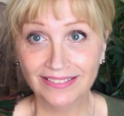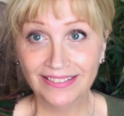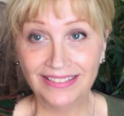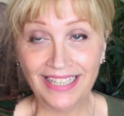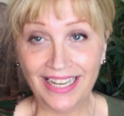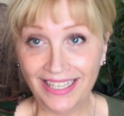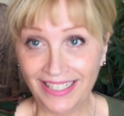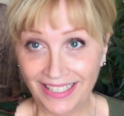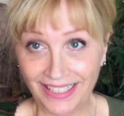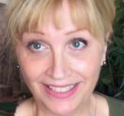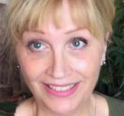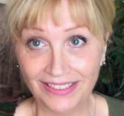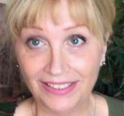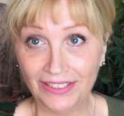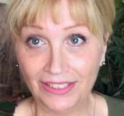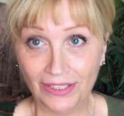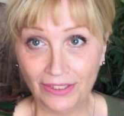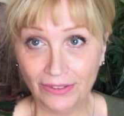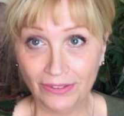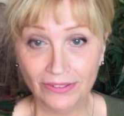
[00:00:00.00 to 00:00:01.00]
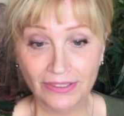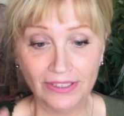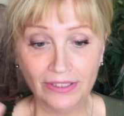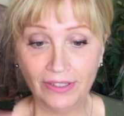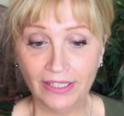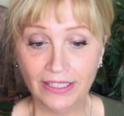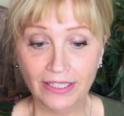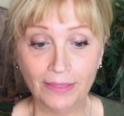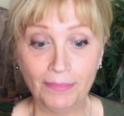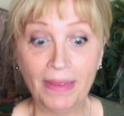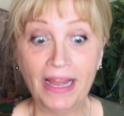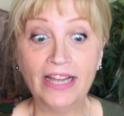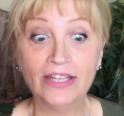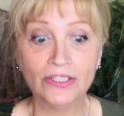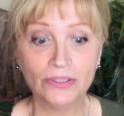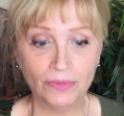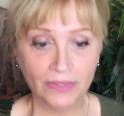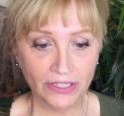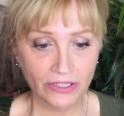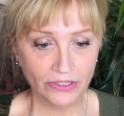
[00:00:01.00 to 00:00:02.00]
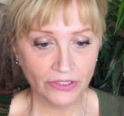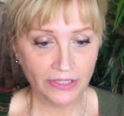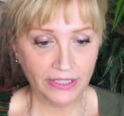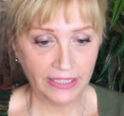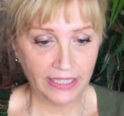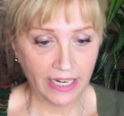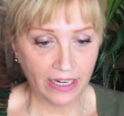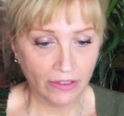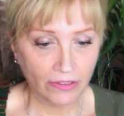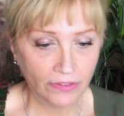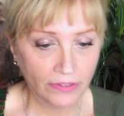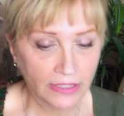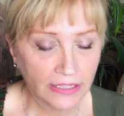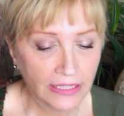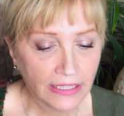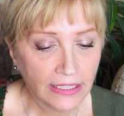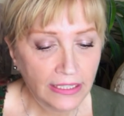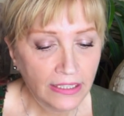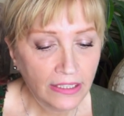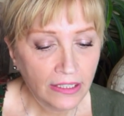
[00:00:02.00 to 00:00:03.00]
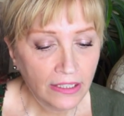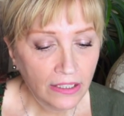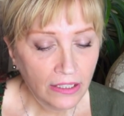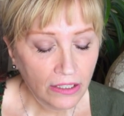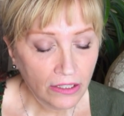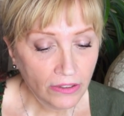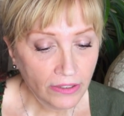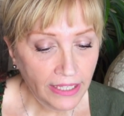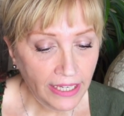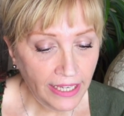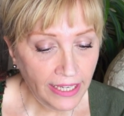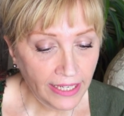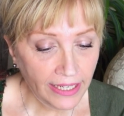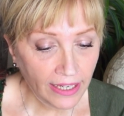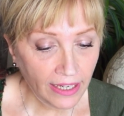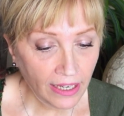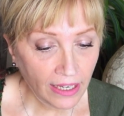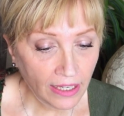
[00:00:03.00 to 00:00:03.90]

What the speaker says: decades ago, so I could imagine what they're doing now. Okay,